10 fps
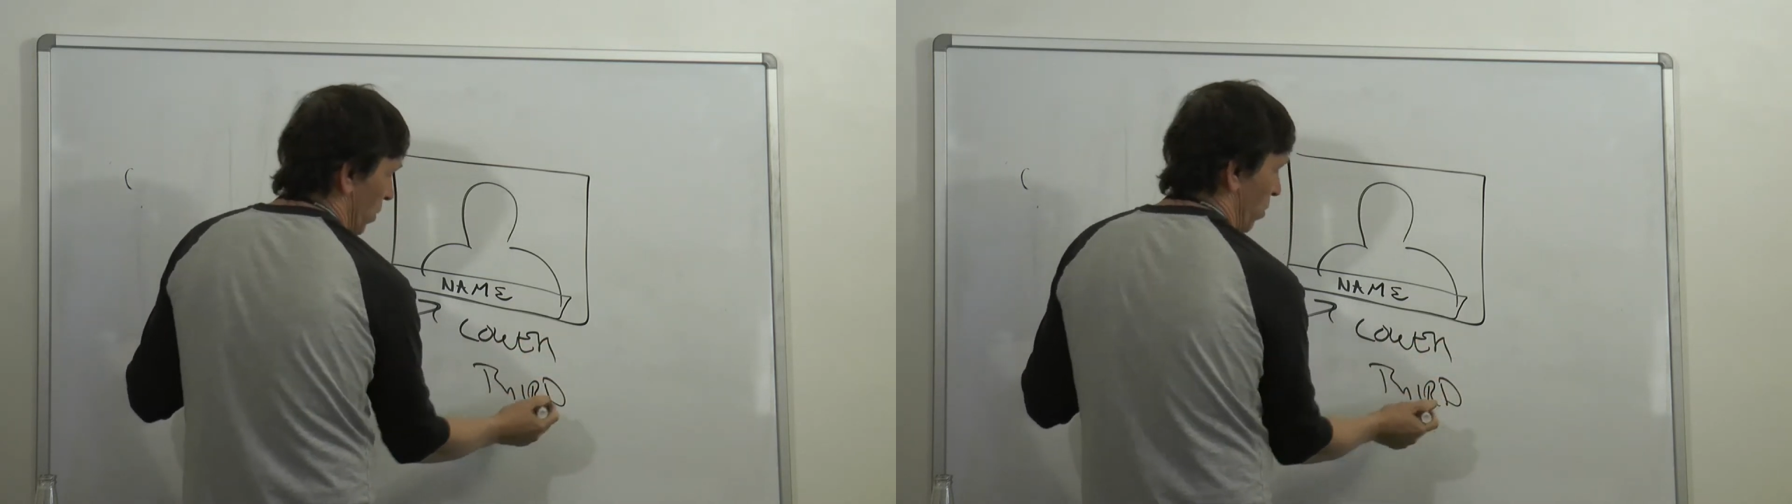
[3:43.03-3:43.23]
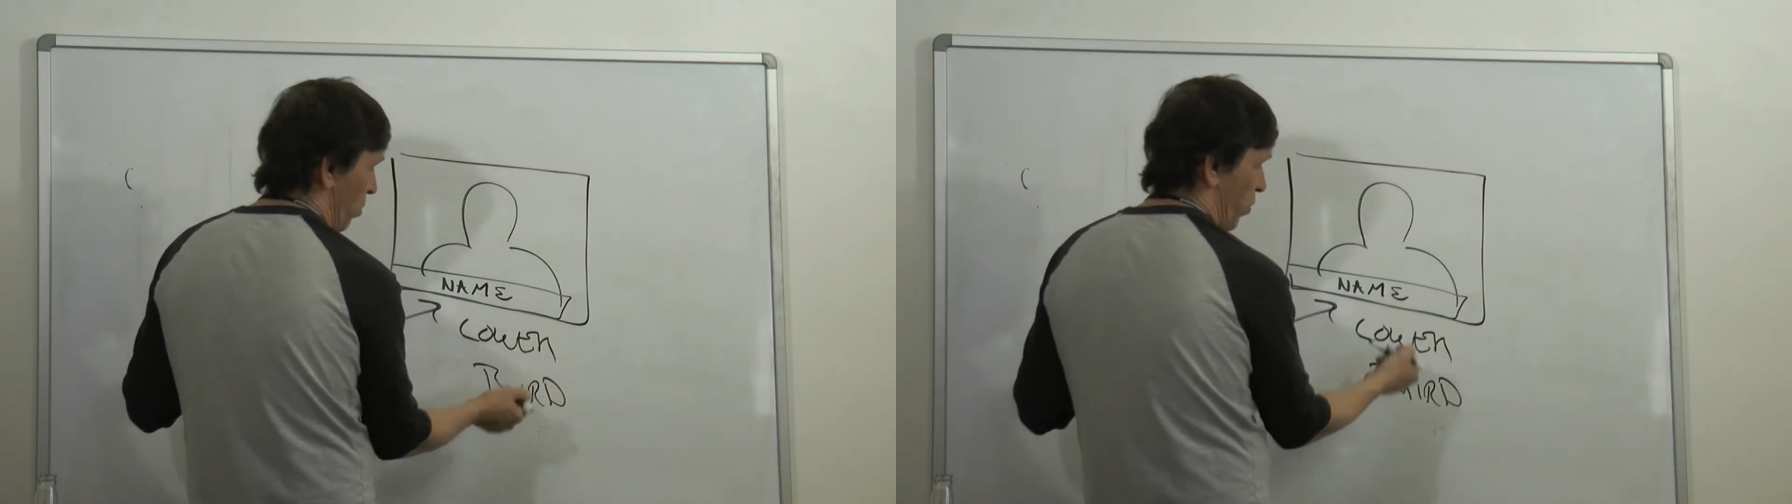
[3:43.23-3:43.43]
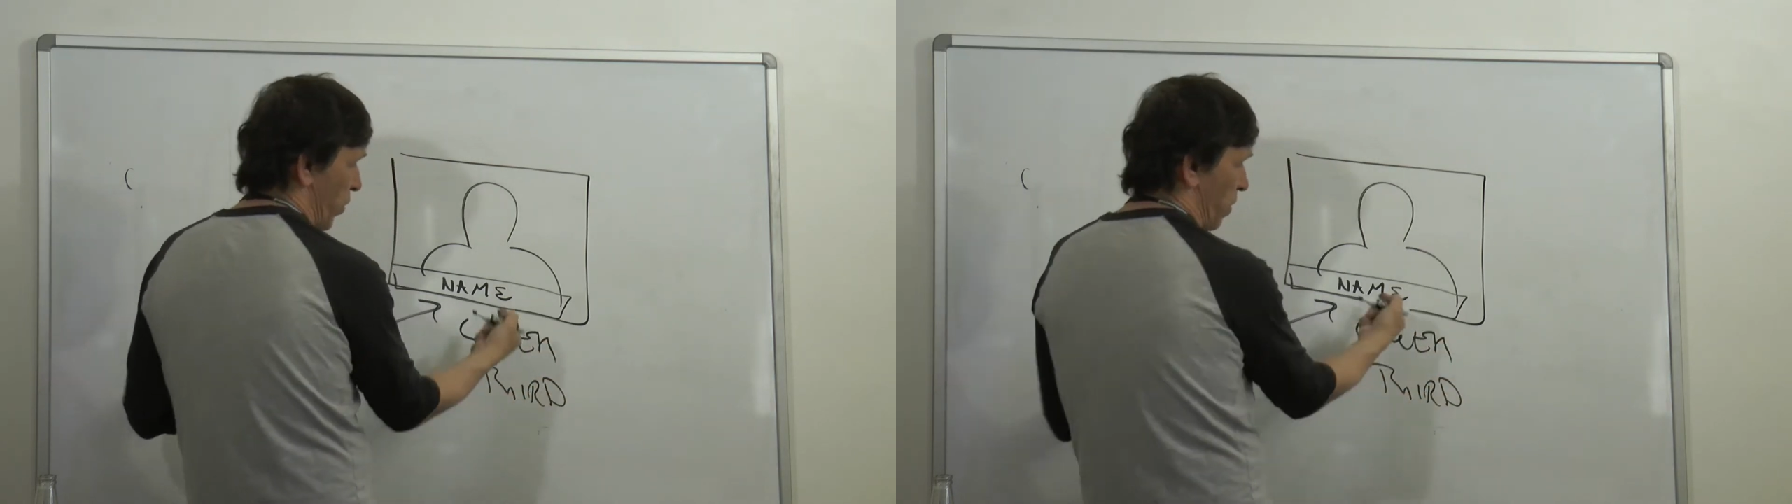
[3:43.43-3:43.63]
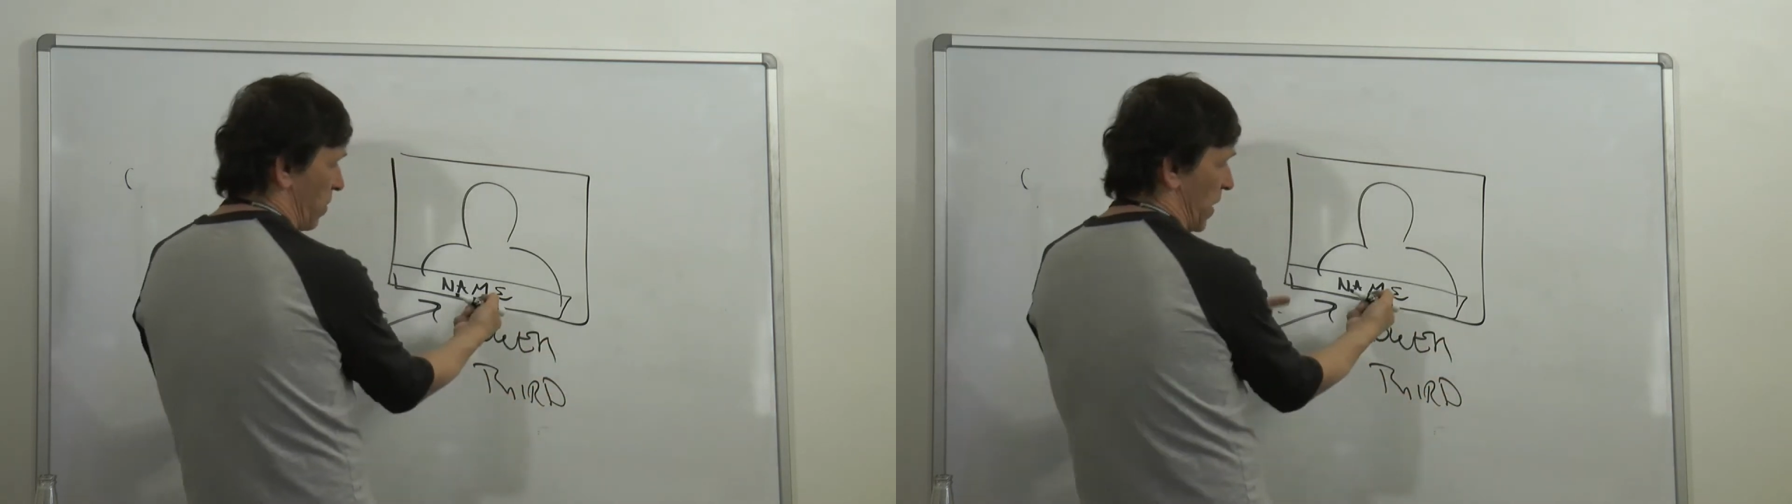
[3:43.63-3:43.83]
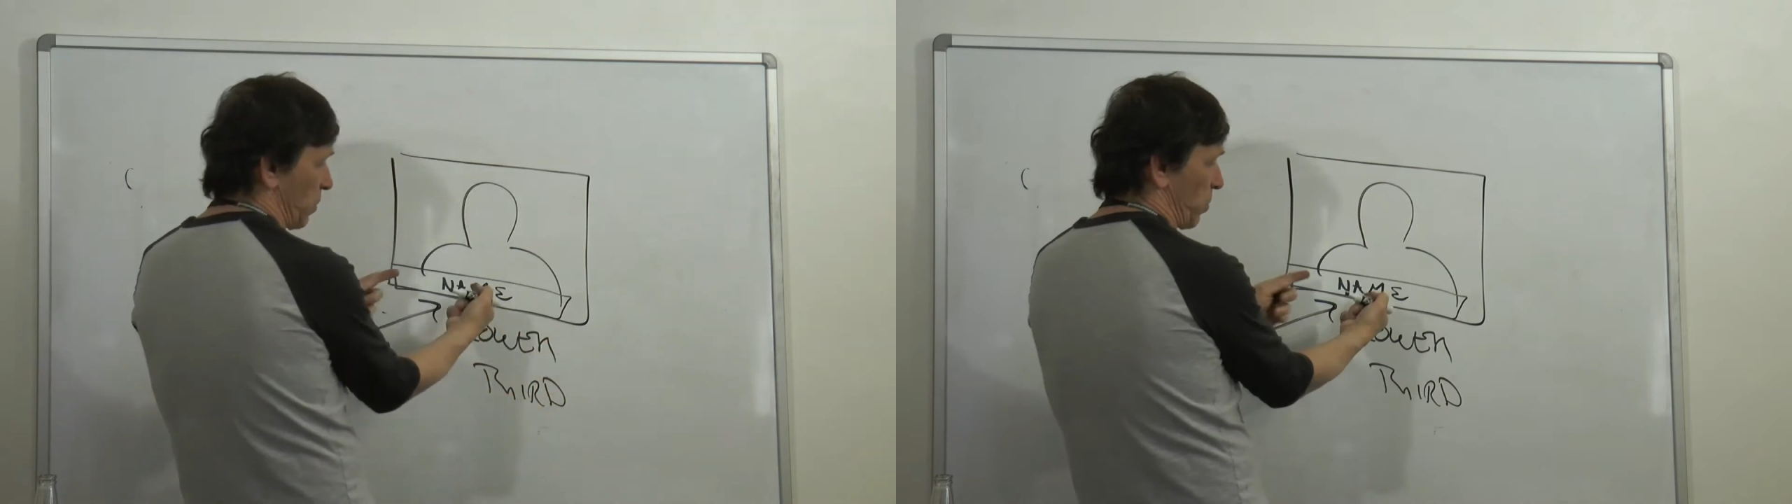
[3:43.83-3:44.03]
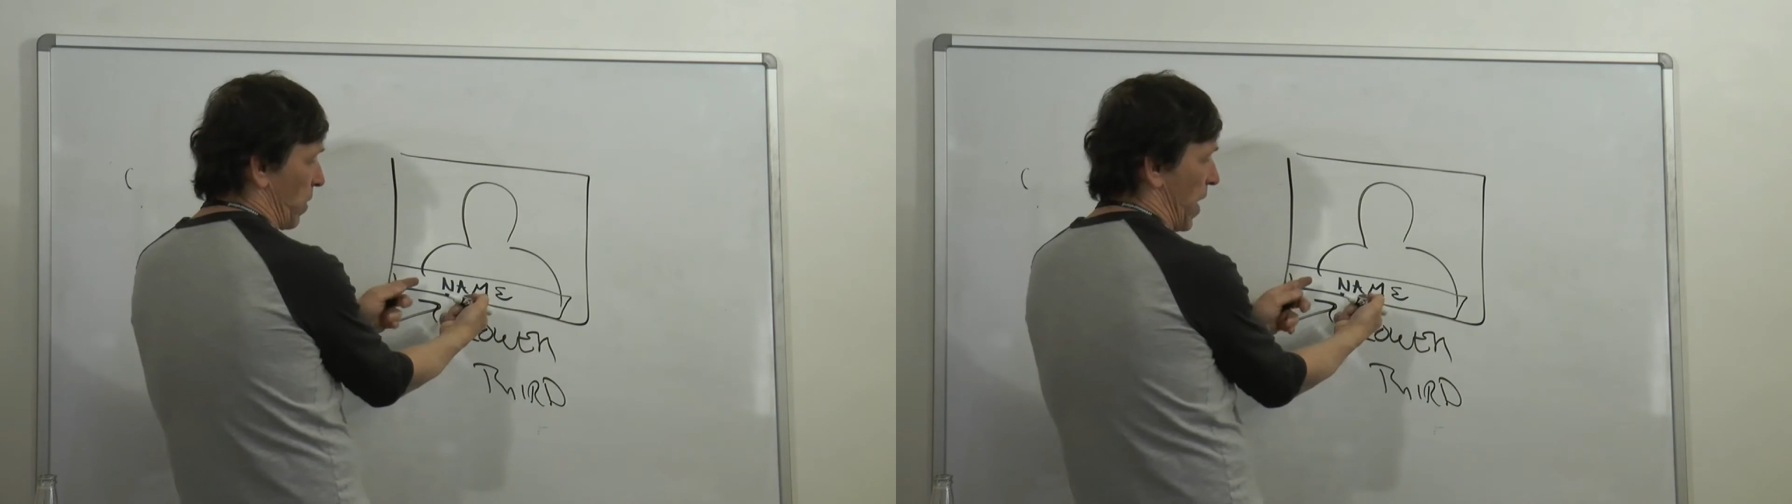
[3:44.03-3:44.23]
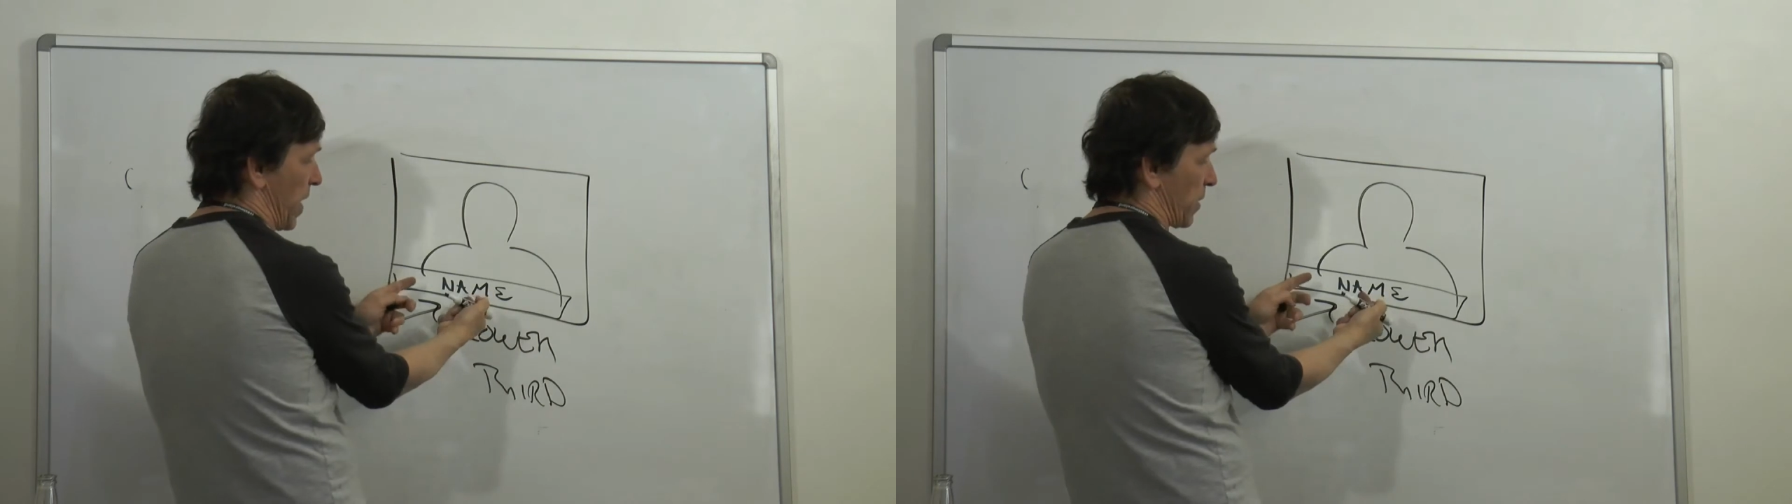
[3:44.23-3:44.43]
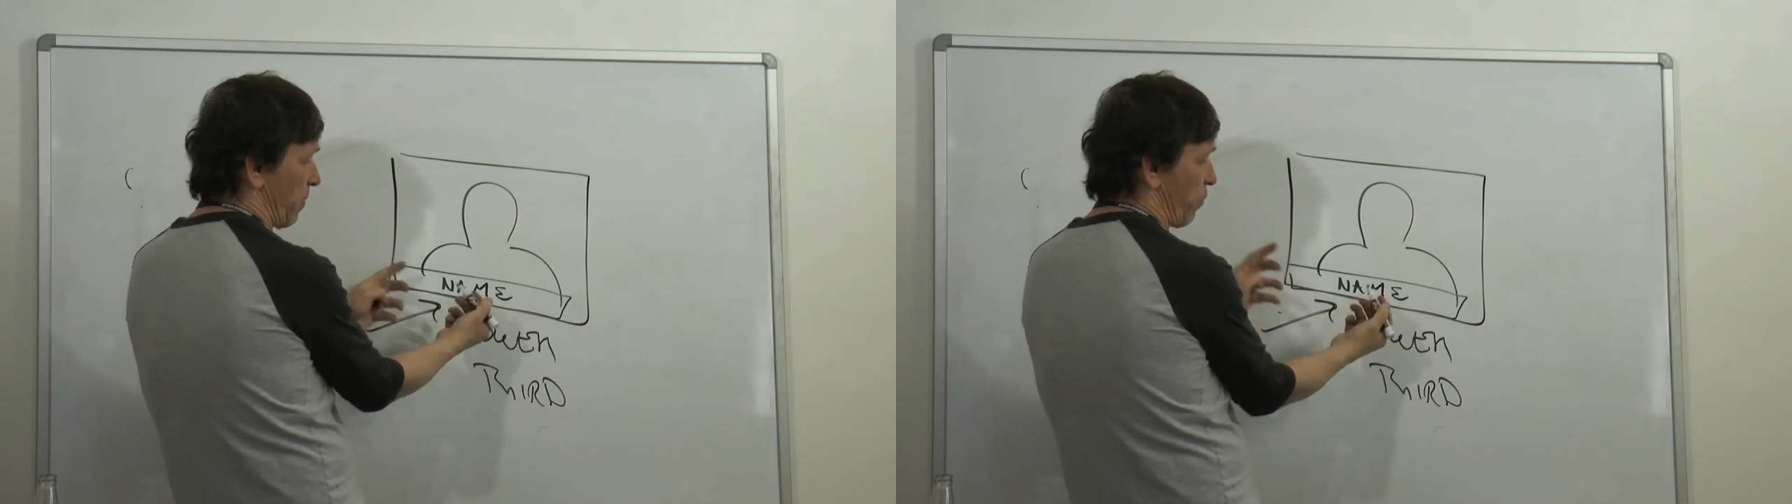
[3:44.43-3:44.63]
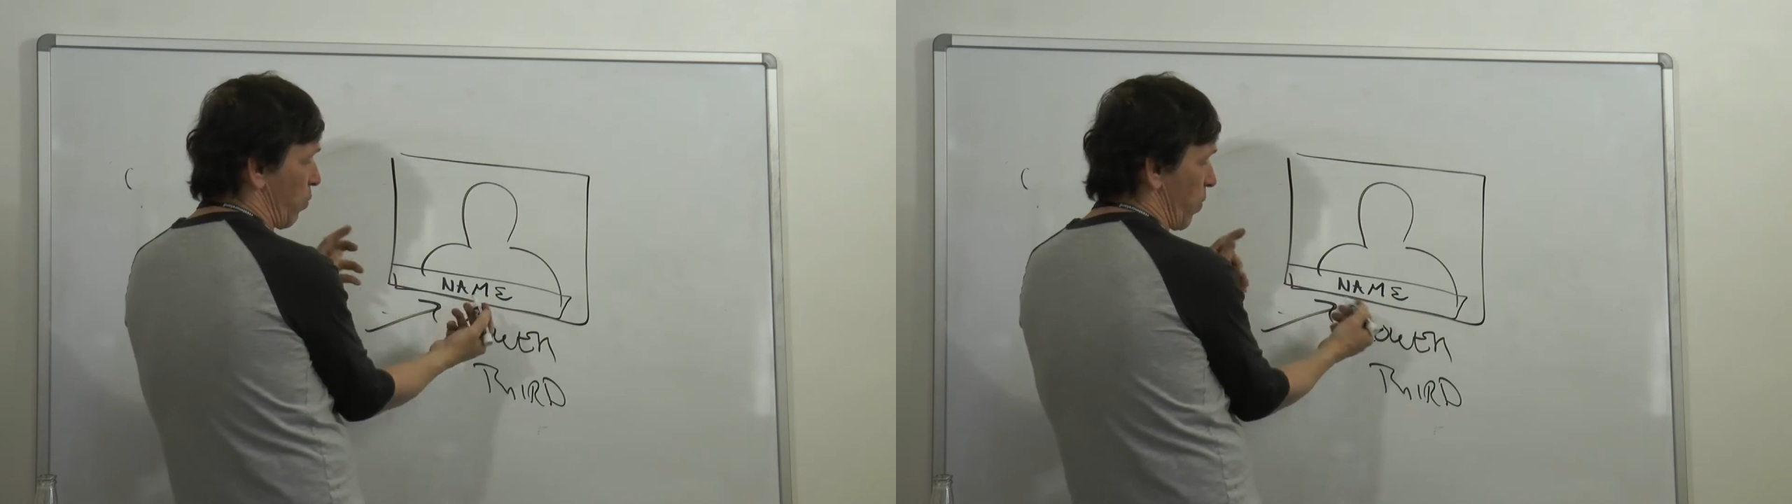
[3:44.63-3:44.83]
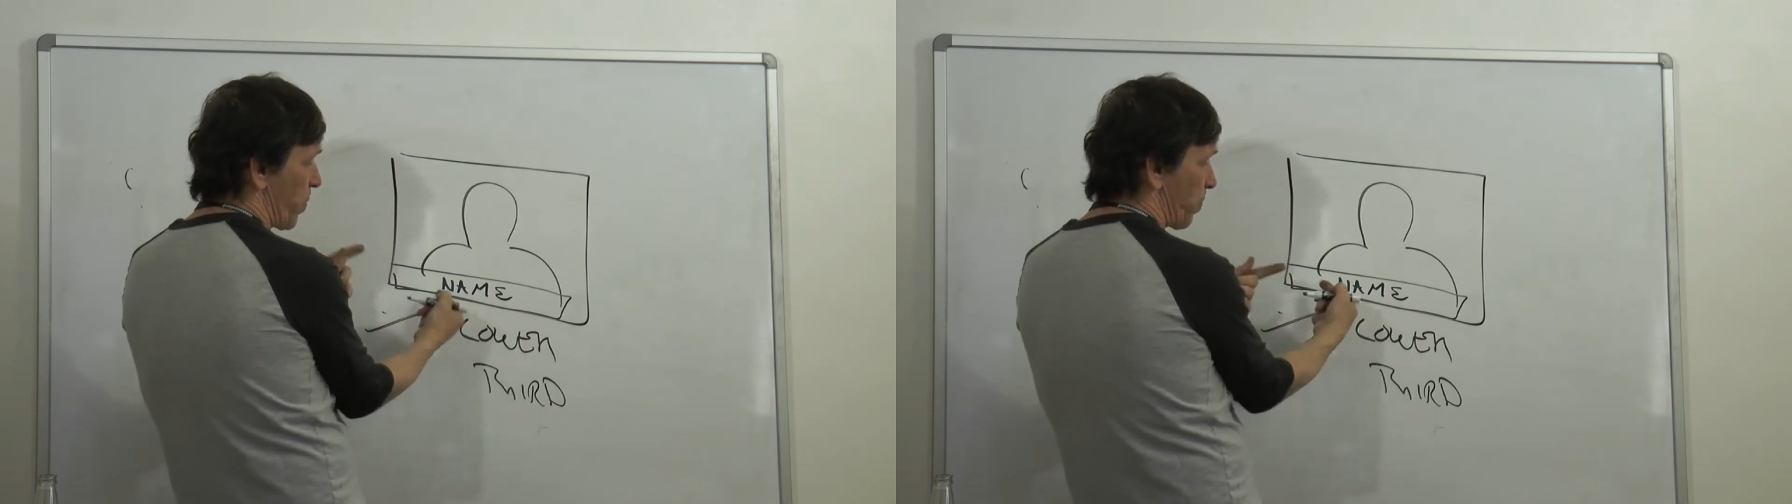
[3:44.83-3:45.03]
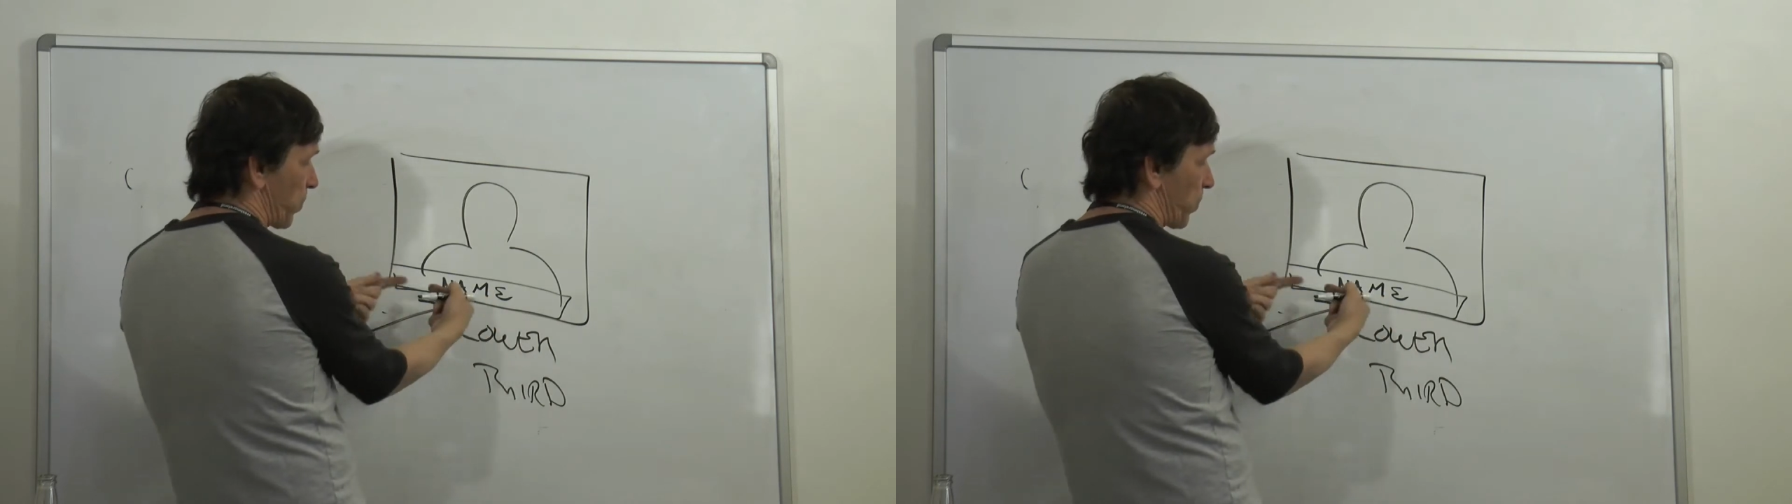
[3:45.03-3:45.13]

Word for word: a lower third, that's what they're asking for.